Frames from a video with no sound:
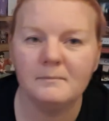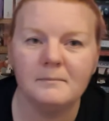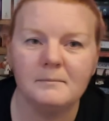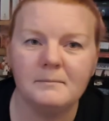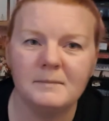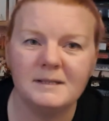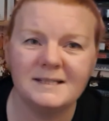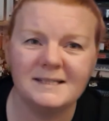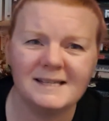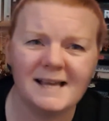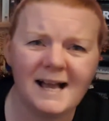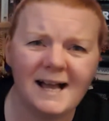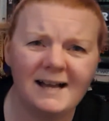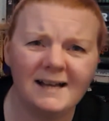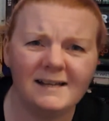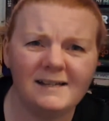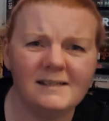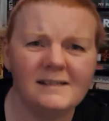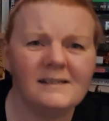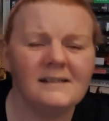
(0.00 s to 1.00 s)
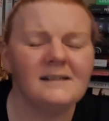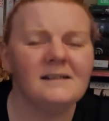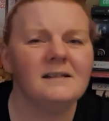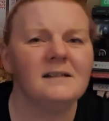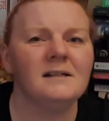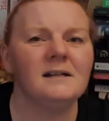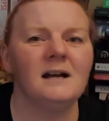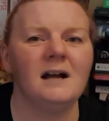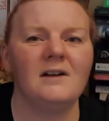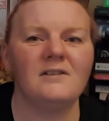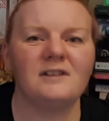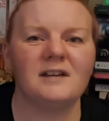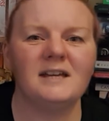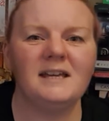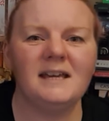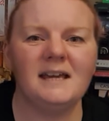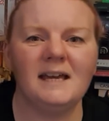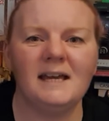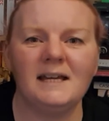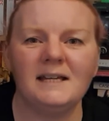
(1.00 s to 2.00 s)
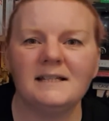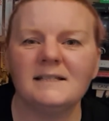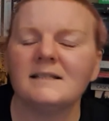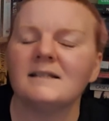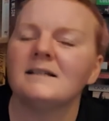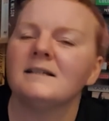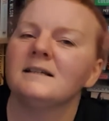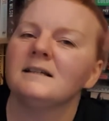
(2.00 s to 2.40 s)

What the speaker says: Mazai, I think it is.